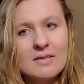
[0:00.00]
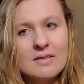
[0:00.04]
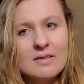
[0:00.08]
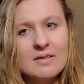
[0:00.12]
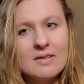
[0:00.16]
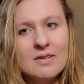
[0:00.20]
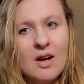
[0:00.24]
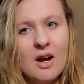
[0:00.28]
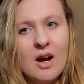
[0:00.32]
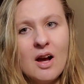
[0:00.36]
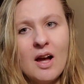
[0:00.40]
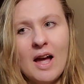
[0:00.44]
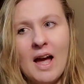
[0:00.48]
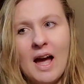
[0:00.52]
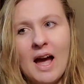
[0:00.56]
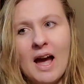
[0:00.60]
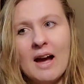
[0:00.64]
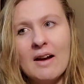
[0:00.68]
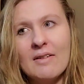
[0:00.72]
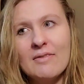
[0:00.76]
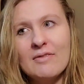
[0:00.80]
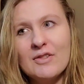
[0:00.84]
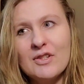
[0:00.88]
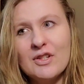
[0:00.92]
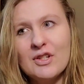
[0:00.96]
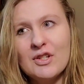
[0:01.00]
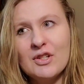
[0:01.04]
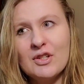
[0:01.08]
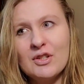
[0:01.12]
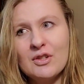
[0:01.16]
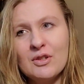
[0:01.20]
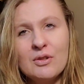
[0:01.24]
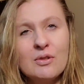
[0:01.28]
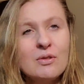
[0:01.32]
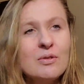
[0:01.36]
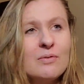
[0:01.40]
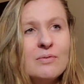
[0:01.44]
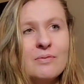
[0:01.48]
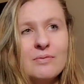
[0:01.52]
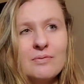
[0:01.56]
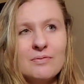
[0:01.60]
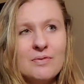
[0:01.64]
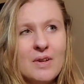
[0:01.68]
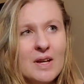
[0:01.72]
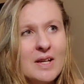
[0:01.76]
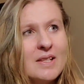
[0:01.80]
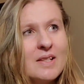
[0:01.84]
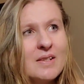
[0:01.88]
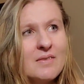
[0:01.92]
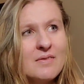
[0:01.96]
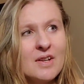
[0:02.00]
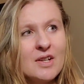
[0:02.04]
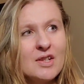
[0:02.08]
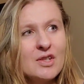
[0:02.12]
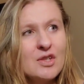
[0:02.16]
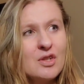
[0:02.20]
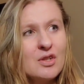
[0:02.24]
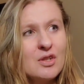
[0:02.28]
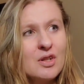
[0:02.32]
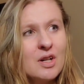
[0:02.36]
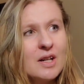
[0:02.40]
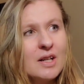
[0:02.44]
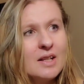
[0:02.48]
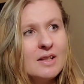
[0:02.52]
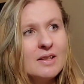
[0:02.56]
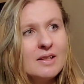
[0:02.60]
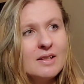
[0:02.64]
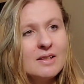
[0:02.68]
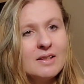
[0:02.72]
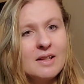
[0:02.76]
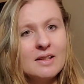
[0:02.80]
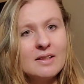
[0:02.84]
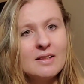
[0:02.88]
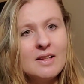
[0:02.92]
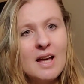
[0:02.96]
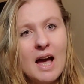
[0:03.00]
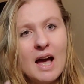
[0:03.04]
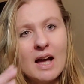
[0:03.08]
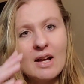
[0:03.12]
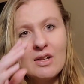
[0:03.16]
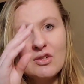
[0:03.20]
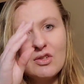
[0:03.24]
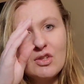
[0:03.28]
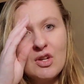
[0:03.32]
not have to face eviction or anything like that?